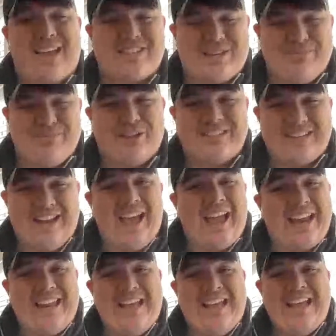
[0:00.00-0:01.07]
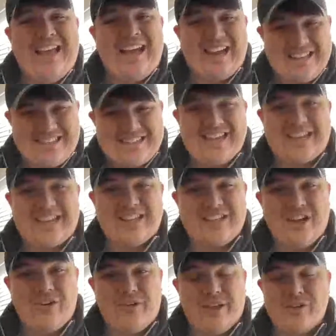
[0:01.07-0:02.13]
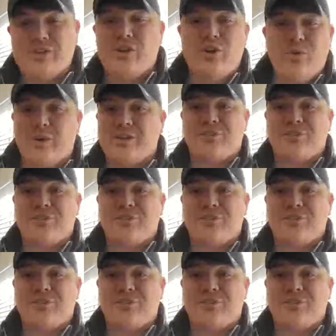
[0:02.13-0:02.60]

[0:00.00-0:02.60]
basketball tonight against Nikola Jokic,